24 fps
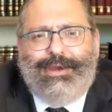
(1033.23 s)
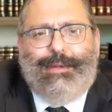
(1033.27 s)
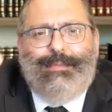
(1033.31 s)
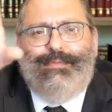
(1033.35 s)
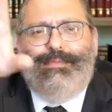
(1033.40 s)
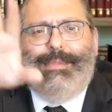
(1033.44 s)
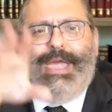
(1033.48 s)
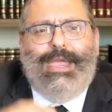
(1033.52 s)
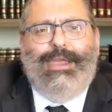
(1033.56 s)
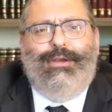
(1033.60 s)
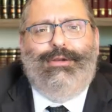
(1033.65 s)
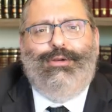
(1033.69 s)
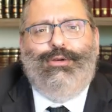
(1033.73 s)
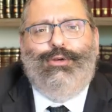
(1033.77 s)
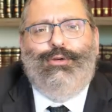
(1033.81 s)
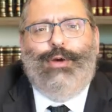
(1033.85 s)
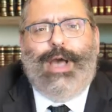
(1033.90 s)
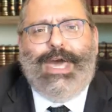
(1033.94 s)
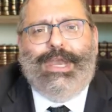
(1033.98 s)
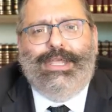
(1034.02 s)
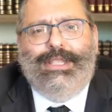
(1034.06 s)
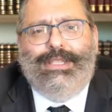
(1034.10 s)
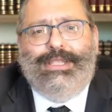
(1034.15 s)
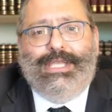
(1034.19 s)
Reb Meir
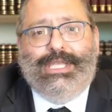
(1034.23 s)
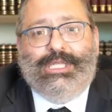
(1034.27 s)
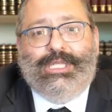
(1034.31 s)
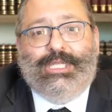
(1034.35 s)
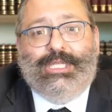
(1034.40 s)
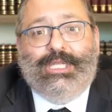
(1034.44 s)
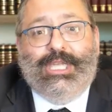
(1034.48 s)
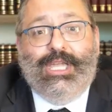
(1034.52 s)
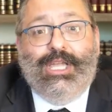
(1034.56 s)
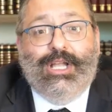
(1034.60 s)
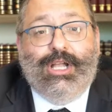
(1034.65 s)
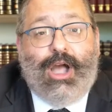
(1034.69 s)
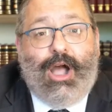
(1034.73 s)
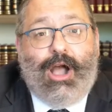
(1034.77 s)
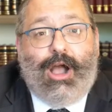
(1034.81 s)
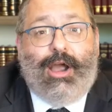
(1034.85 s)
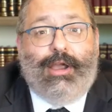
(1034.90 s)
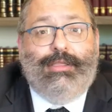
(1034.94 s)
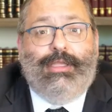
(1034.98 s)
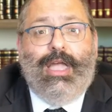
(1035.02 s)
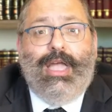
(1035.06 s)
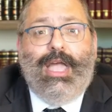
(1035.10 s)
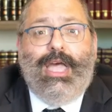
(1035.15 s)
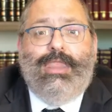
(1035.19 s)
knew how to
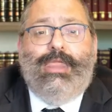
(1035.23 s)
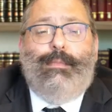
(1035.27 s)
discard.